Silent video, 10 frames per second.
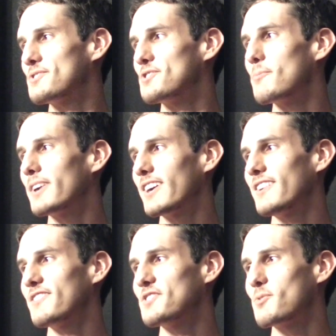a zoom
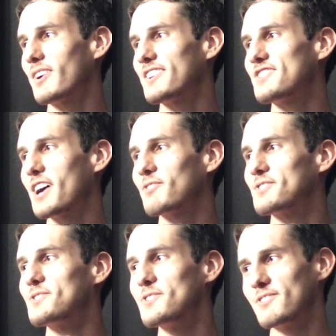again? Did you want to shout
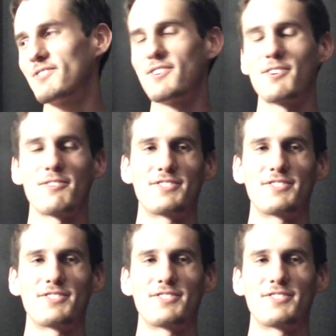zoom, do your